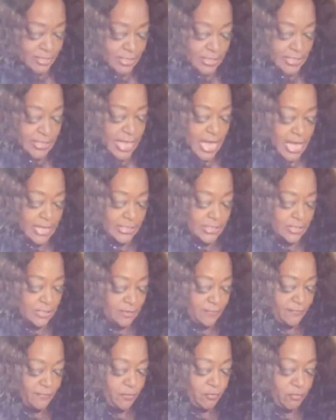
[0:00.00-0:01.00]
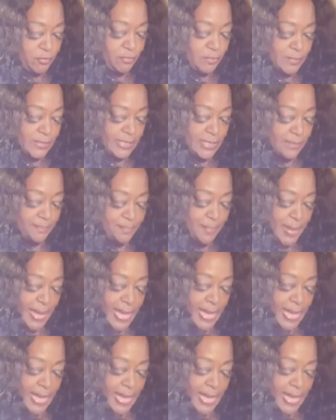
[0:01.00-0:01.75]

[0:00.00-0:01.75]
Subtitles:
There's lots of groups and